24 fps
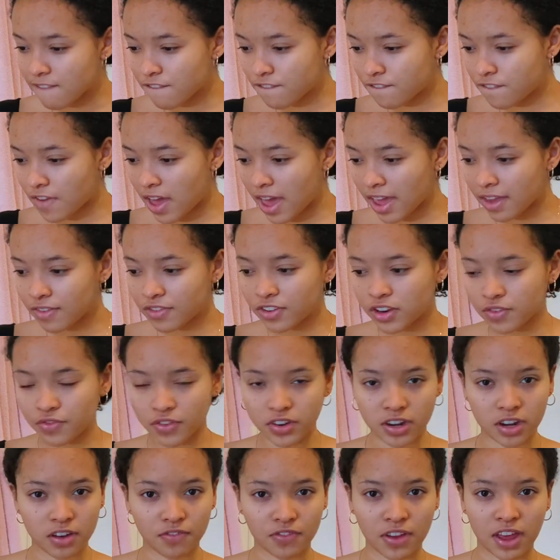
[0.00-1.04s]
5 different
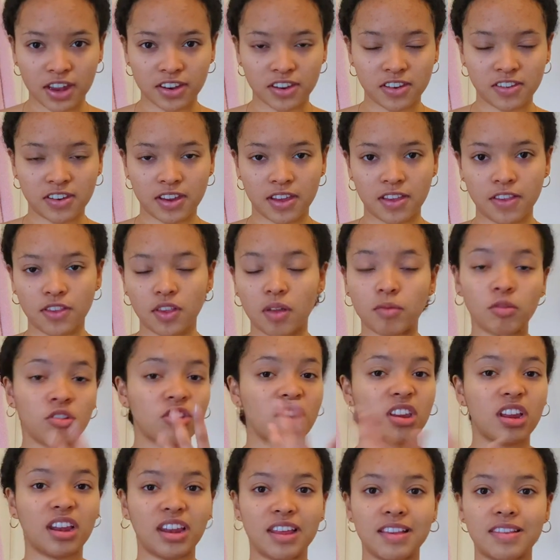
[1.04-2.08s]
advantages, so I'm just
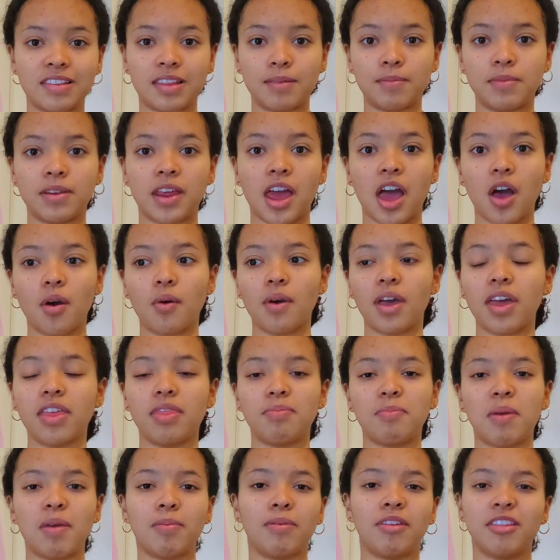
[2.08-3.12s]
going to list them now and
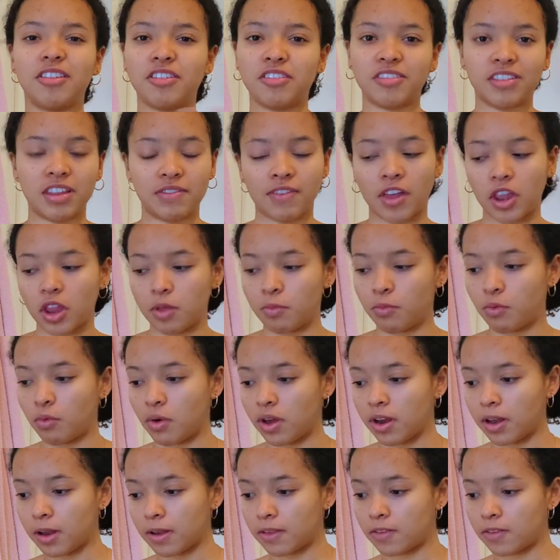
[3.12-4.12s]
maybe just develop one.